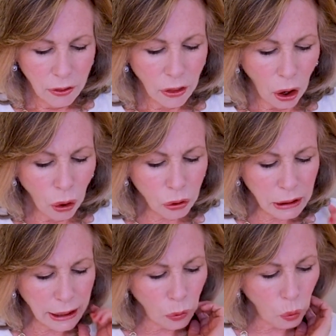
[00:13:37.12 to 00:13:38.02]
the
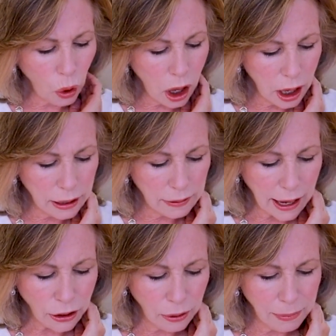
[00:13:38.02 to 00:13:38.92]
only wand
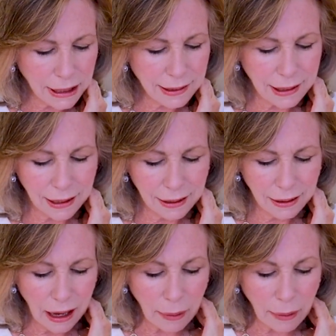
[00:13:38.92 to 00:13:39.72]
that you're missing,